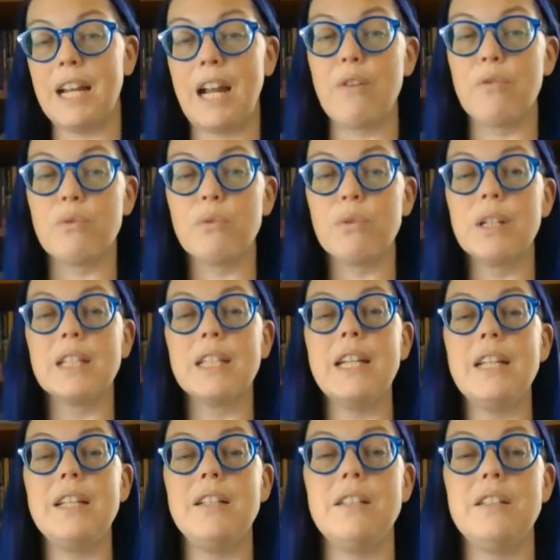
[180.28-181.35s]
And I
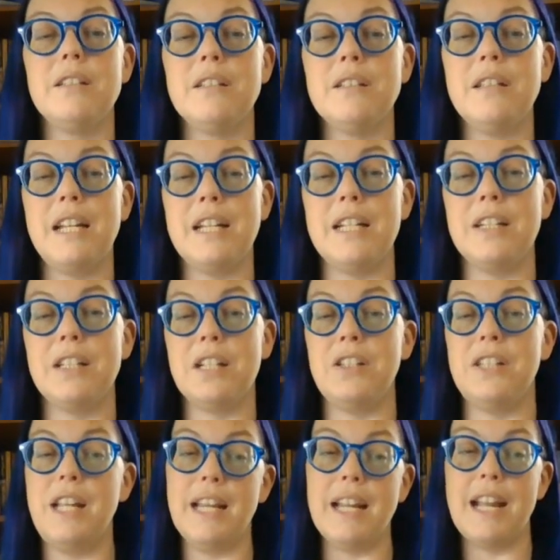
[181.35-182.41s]
really needed to
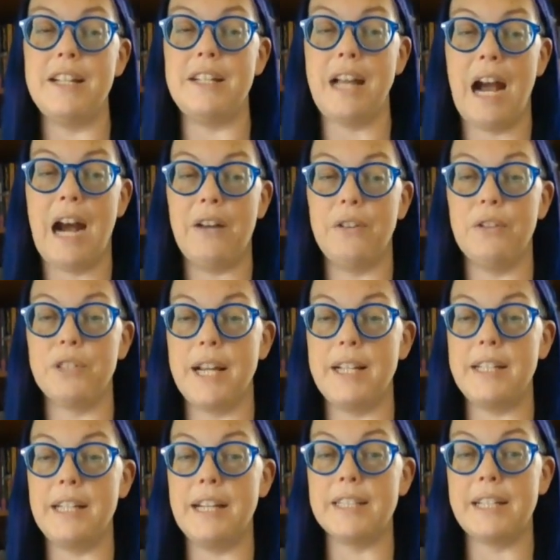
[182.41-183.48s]
dig into how those
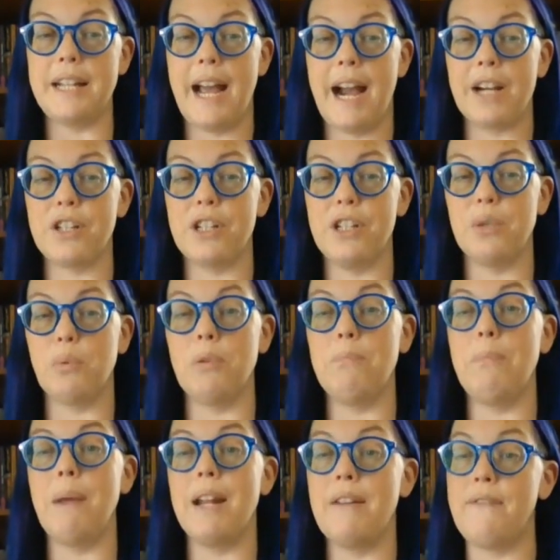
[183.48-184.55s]
ideas and actions would
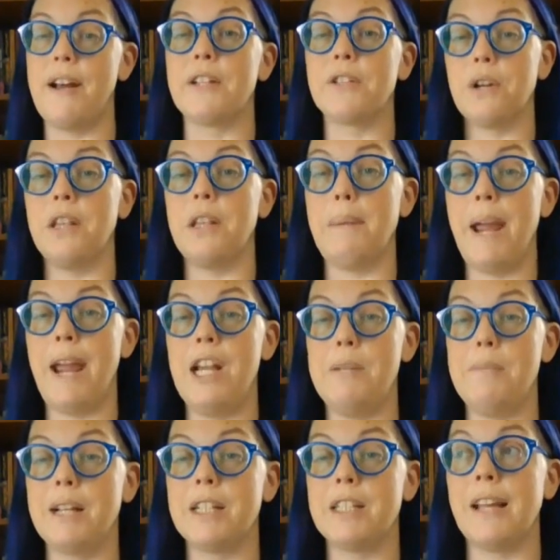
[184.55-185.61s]
manifest on the page
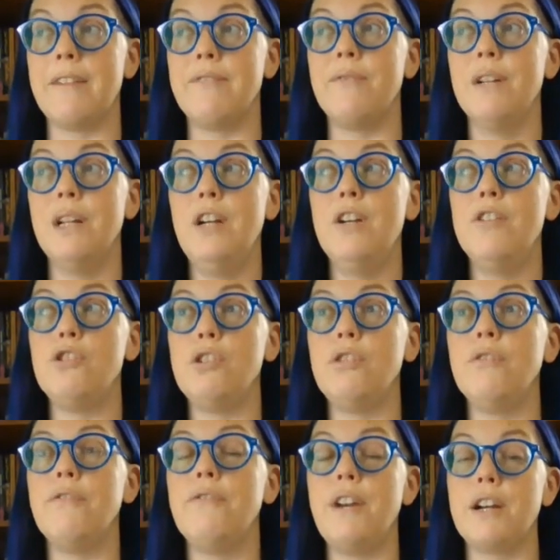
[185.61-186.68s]
because they have
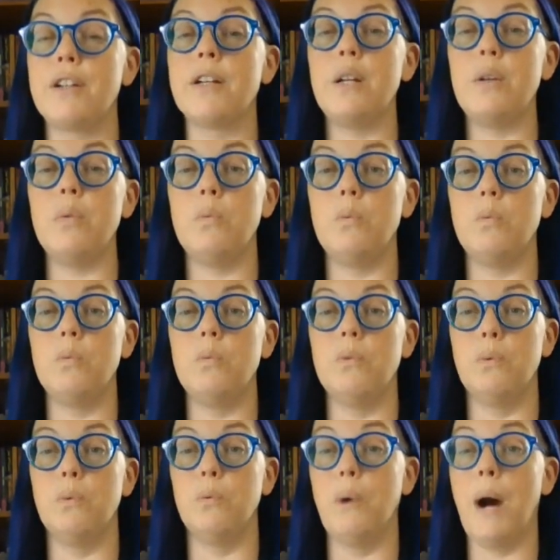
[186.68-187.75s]
two very
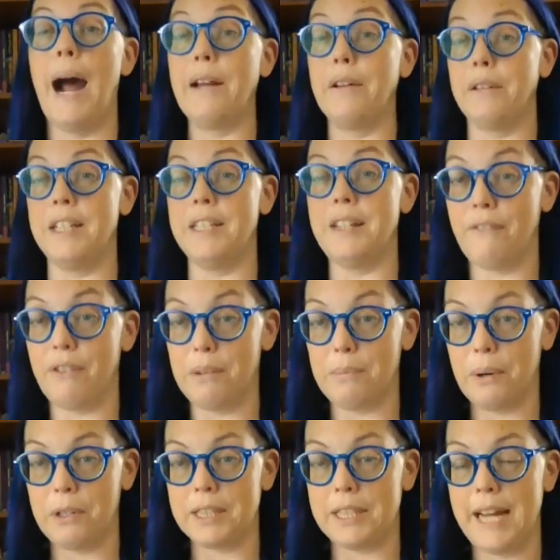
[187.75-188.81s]
wildly different
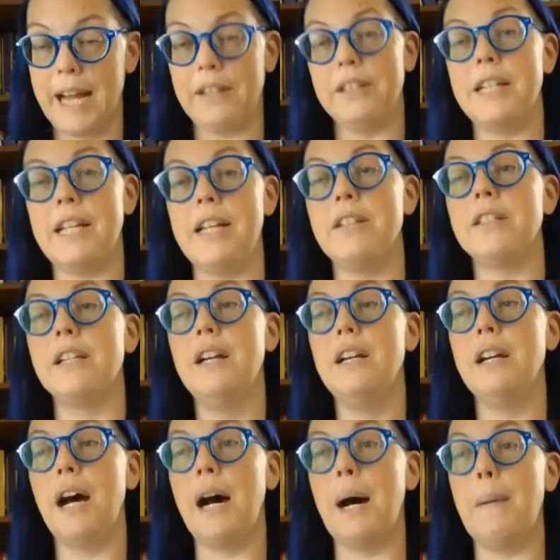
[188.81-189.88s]
personalities,
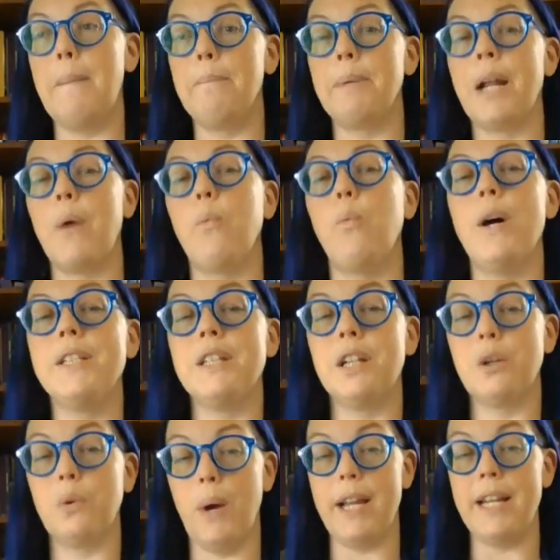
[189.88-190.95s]
but I
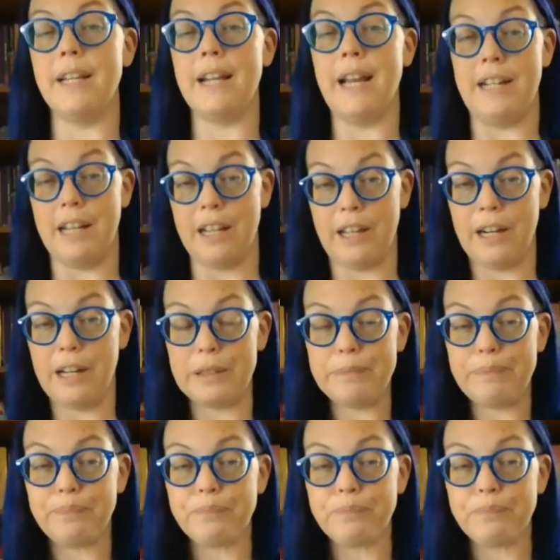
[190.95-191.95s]
wasn't quite getting there.